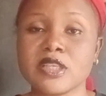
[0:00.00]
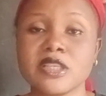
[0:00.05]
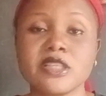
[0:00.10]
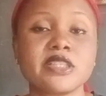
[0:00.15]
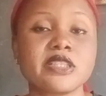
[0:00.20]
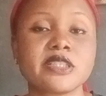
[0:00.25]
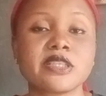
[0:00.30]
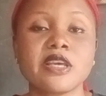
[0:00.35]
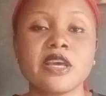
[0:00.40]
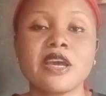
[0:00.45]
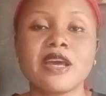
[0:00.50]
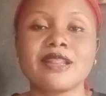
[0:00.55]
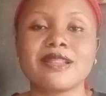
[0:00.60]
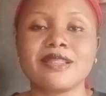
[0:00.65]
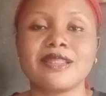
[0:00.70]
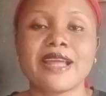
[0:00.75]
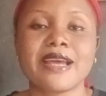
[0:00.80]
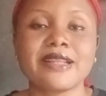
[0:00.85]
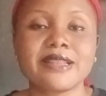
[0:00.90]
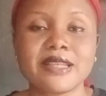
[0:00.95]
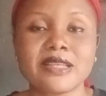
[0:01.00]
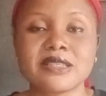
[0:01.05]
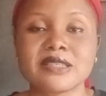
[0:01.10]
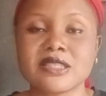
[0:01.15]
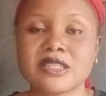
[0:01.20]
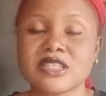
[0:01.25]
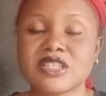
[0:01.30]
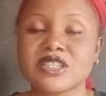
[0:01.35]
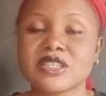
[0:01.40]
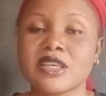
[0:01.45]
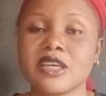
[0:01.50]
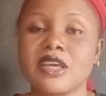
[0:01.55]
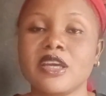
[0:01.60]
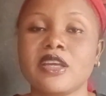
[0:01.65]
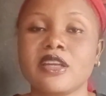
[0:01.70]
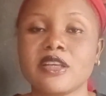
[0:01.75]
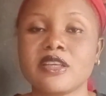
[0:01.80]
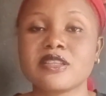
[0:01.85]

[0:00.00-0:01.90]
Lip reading: It lightens the skin.